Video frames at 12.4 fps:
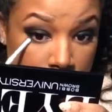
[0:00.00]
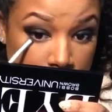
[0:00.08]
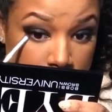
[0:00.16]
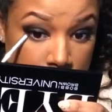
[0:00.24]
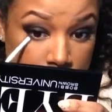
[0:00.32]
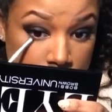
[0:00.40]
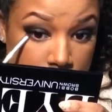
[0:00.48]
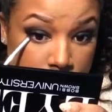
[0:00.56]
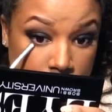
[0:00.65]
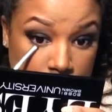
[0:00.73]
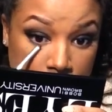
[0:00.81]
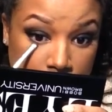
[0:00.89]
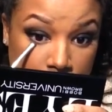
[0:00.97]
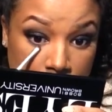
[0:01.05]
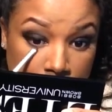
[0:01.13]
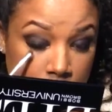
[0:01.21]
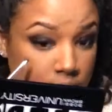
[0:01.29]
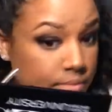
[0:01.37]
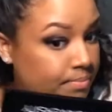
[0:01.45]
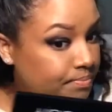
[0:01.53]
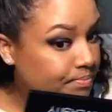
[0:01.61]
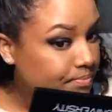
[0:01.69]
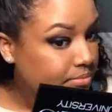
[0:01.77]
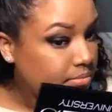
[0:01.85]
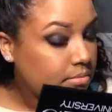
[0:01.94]
Just dust it on,
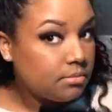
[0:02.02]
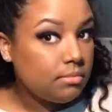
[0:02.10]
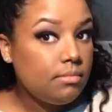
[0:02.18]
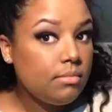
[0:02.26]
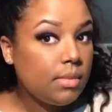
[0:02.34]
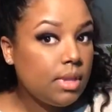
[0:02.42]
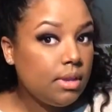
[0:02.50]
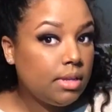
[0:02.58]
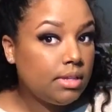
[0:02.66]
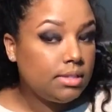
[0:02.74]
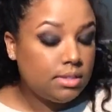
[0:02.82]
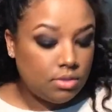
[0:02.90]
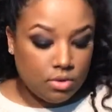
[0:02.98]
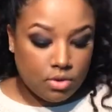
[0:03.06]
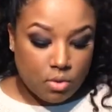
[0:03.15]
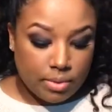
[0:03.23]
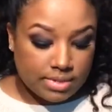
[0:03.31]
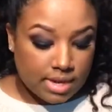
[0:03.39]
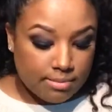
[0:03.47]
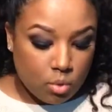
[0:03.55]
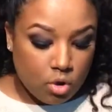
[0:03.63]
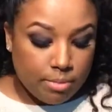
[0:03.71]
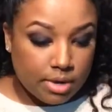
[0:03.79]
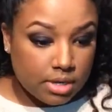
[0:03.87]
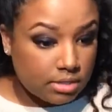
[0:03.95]
because you can always add
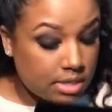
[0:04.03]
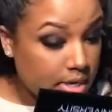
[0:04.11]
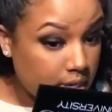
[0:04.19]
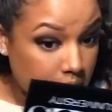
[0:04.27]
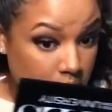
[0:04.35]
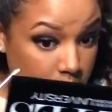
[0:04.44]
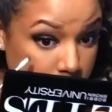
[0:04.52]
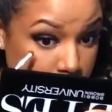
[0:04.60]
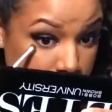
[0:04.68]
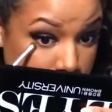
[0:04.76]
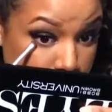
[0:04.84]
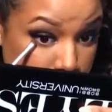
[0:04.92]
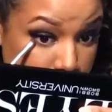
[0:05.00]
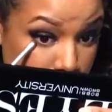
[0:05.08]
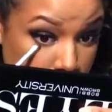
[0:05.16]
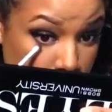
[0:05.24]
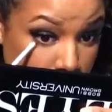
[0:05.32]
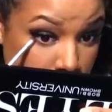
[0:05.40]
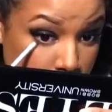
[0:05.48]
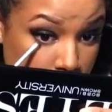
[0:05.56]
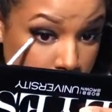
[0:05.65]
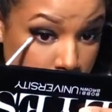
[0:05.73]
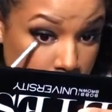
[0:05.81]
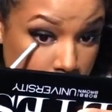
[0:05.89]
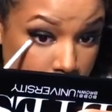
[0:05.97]
more, but taking it away might be hard
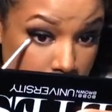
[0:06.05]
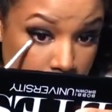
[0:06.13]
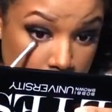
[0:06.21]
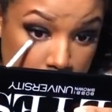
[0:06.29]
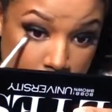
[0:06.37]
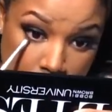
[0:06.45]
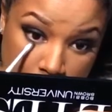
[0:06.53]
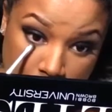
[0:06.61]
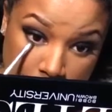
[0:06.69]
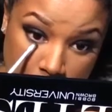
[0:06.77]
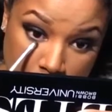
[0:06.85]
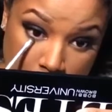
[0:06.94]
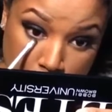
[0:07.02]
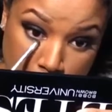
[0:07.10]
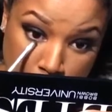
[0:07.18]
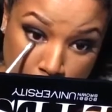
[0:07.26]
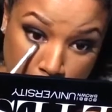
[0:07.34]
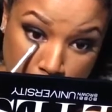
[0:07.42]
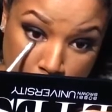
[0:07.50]
and not cute.